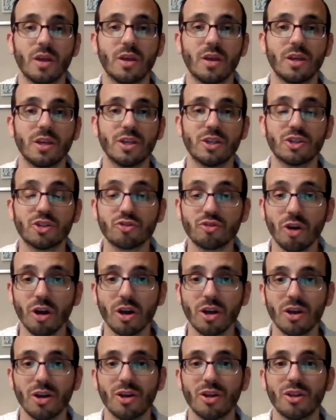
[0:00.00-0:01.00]
he
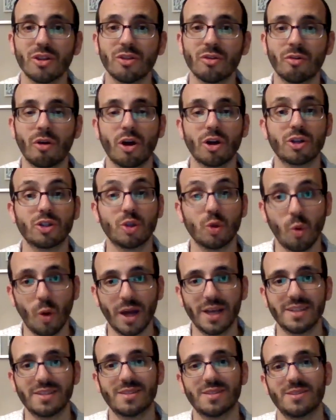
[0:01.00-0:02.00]
struck the rock
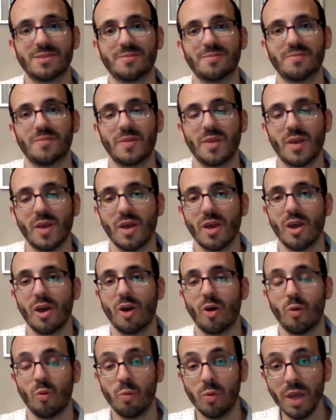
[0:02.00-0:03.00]
twice.
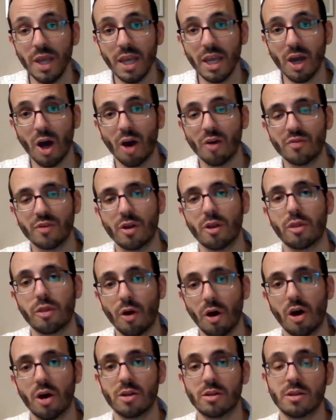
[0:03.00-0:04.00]
We often
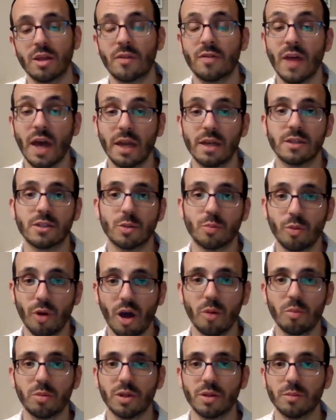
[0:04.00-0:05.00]
thought that that is a
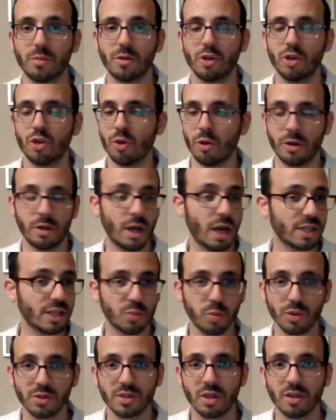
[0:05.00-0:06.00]
problem. You're not
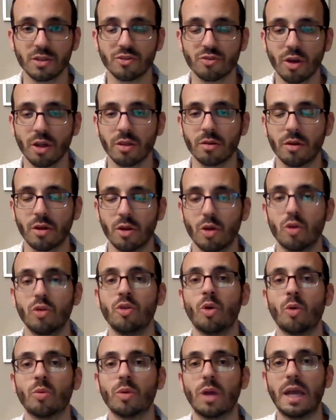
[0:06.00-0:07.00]
supposed to strike
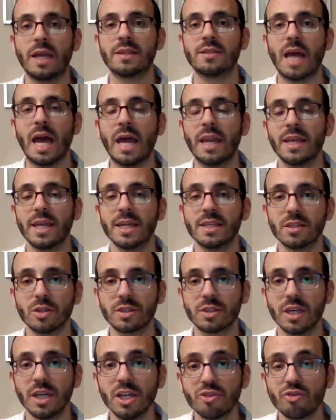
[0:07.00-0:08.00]
it's adding insult
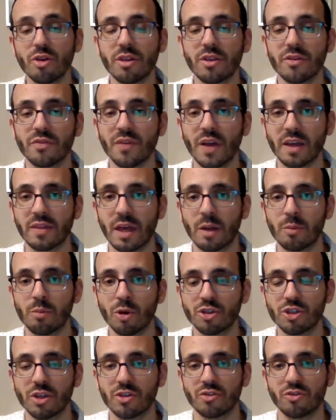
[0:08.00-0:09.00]
to injury the fact that
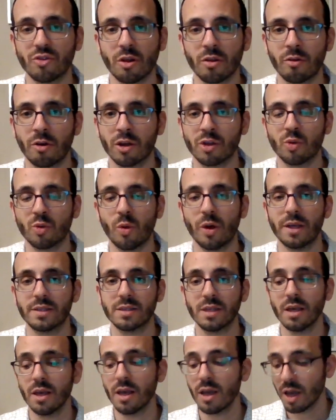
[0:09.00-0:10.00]
Moshe struck the rock twice.
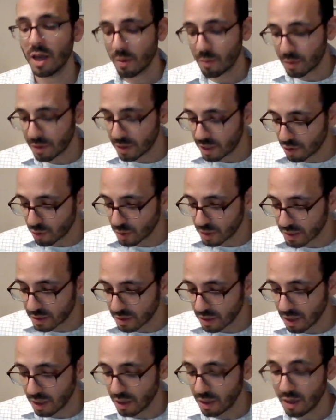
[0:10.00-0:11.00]
And here we
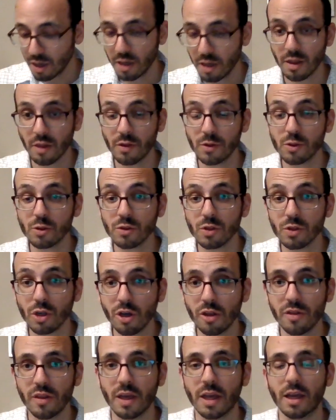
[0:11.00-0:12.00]
see that this is a
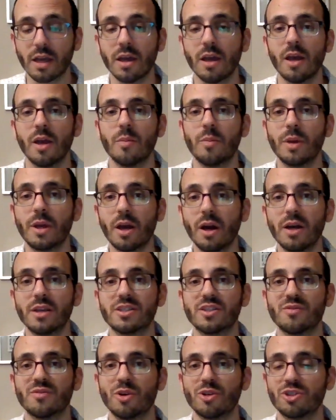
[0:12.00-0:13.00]
good thing. Because
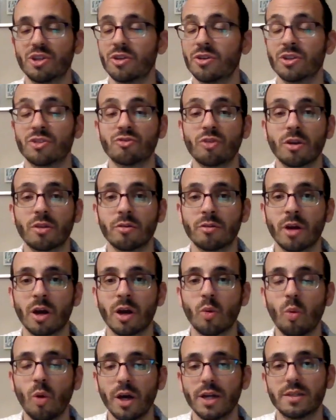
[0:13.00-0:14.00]
if Moshe just struck the rock
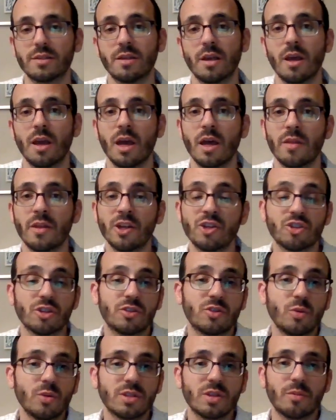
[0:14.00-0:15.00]
once, then he's just
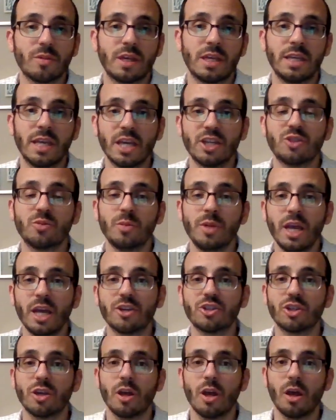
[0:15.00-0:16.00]
doing something yesh
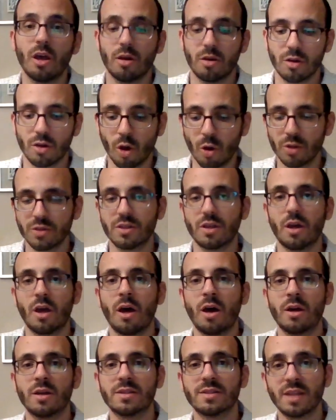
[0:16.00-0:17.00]
miyesh.
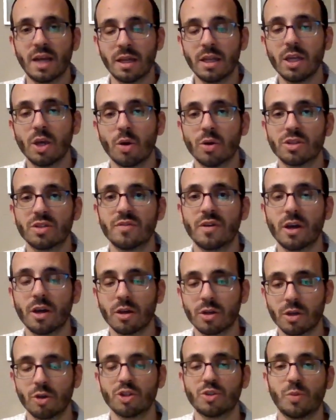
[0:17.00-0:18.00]
Tzaddik goes
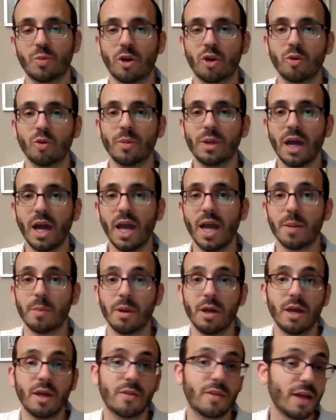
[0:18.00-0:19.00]
Kadosh Baruch Hu mekayim.
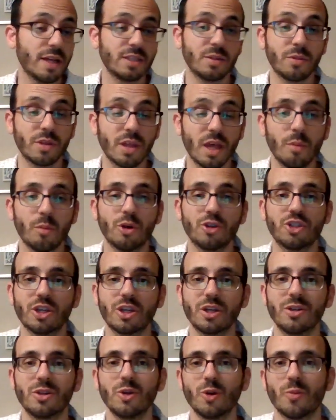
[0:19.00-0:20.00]
That's something that Moshe
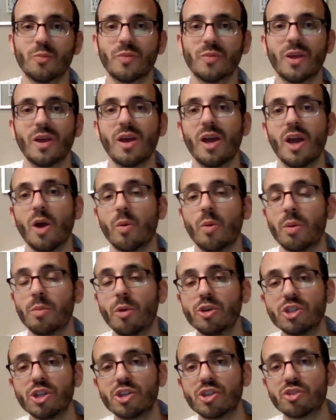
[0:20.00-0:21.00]
can do. When
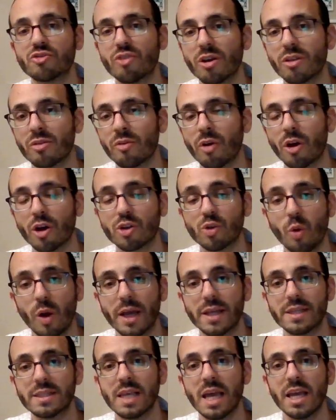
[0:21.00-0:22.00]
Moshe struck the rock
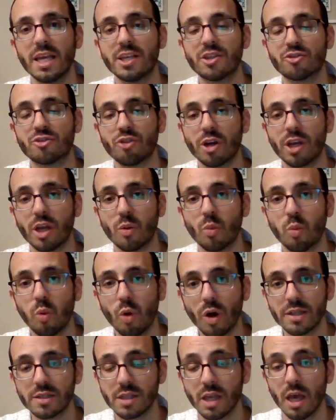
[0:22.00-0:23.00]
twice, he struck it
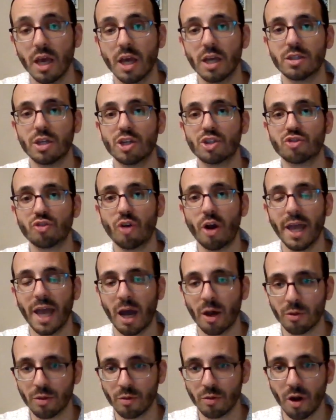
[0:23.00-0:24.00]
once to dry
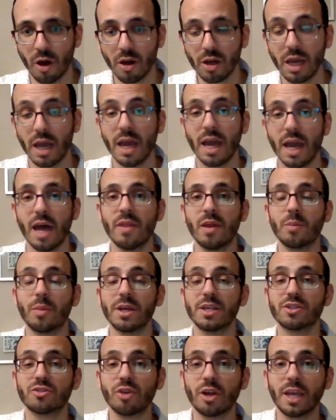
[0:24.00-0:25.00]
out the rock, and then by
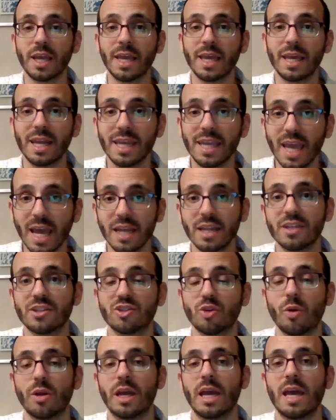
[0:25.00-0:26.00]
striking it again, he's
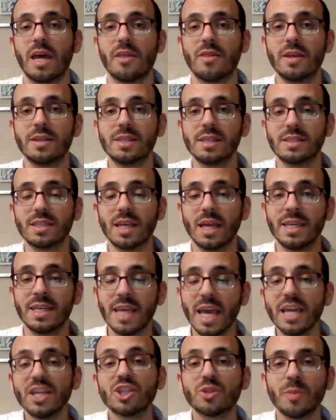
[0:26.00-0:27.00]
showing this is a
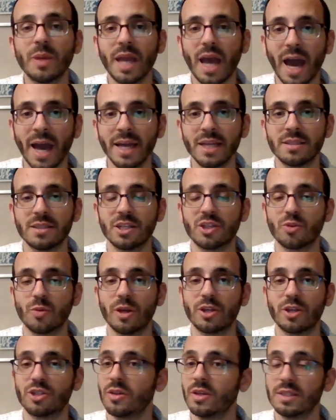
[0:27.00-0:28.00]
yesh mi'ayin
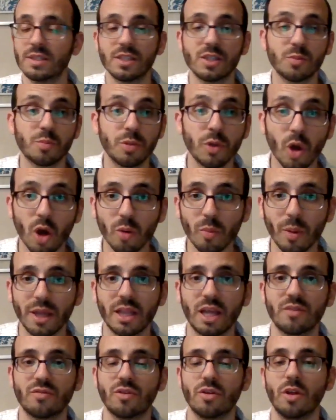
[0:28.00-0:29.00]
situation. This is beyond my
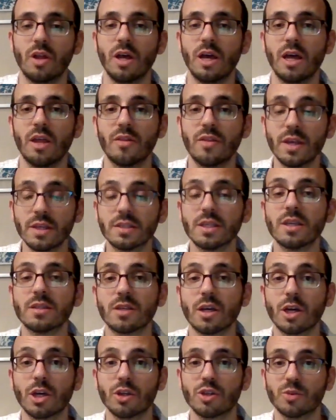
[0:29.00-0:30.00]
level. This is
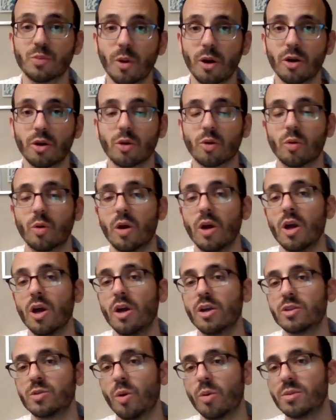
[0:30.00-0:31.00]
HaKadosh Baruch Hu.
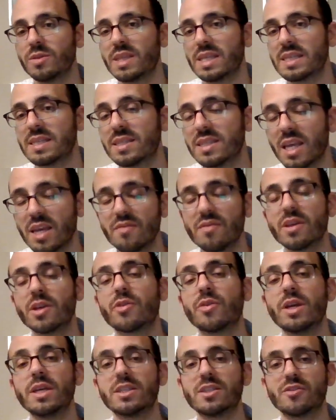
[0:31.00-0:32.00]
So almost the saving
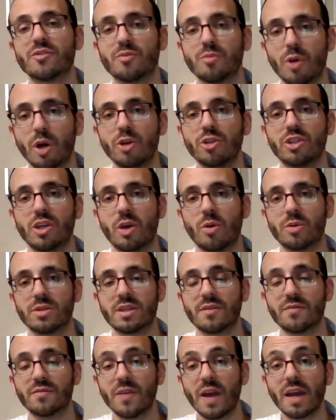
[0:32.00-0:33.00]
grace of Moshe was
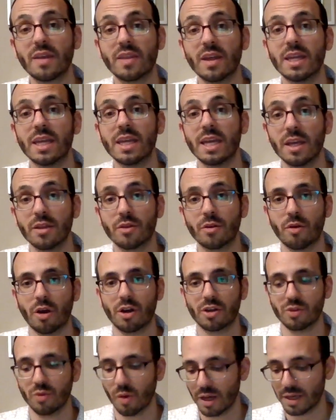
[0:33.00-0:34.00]
the fact that he hit the
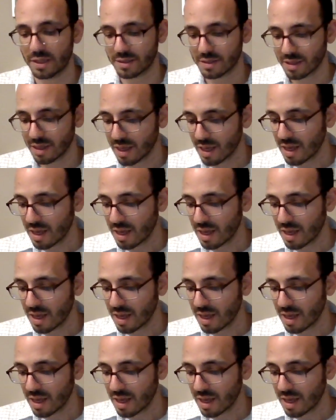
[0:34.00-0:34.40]
rock twice.